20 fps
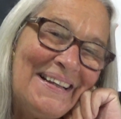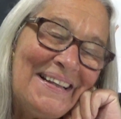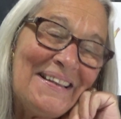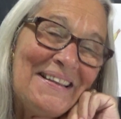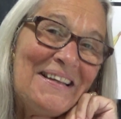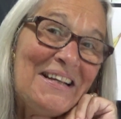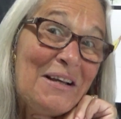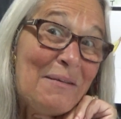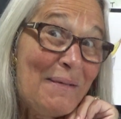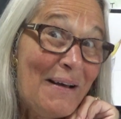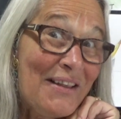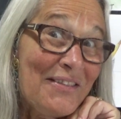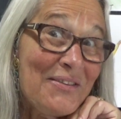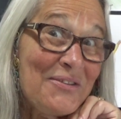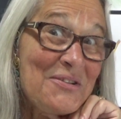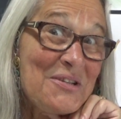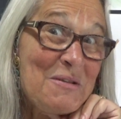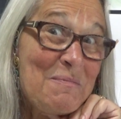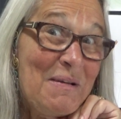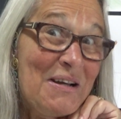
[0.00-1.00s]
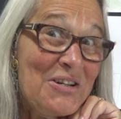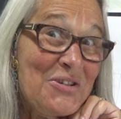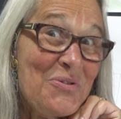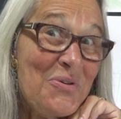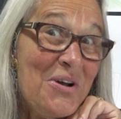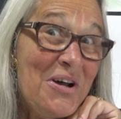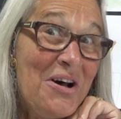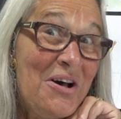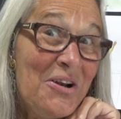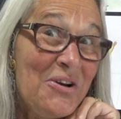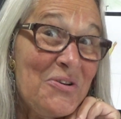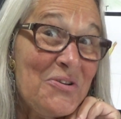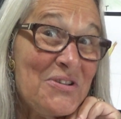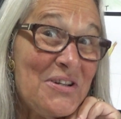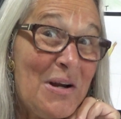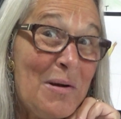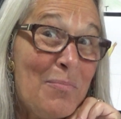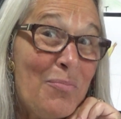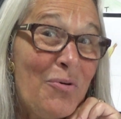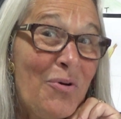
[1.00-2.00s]
Think about those special colors.
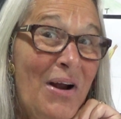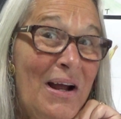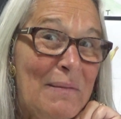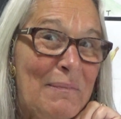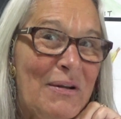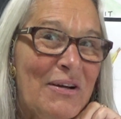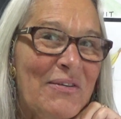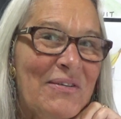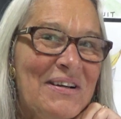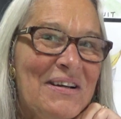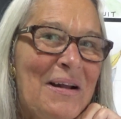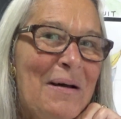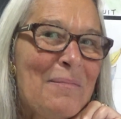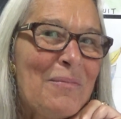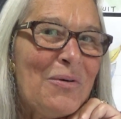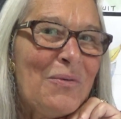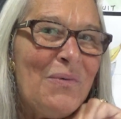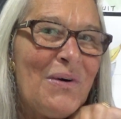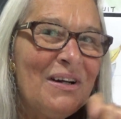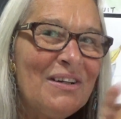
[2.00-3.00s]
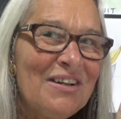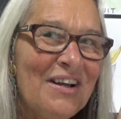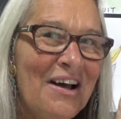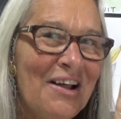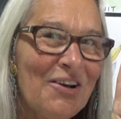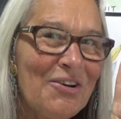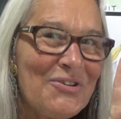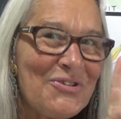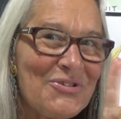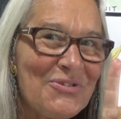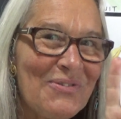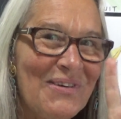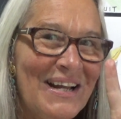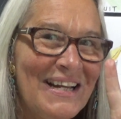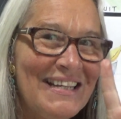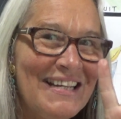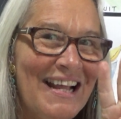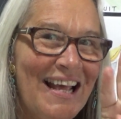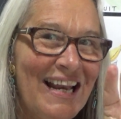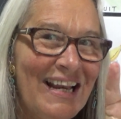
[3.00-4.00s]
Our primary number one colors,
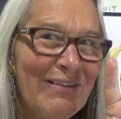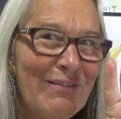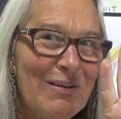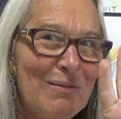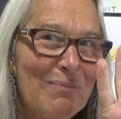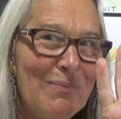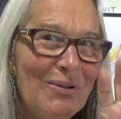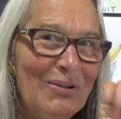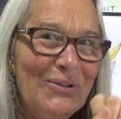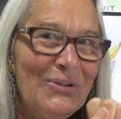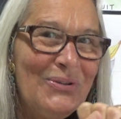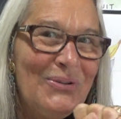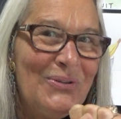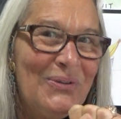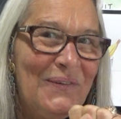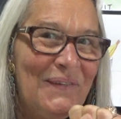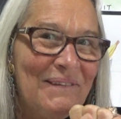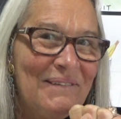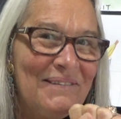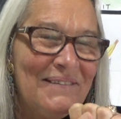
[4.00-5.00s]
red, yellow, and blue.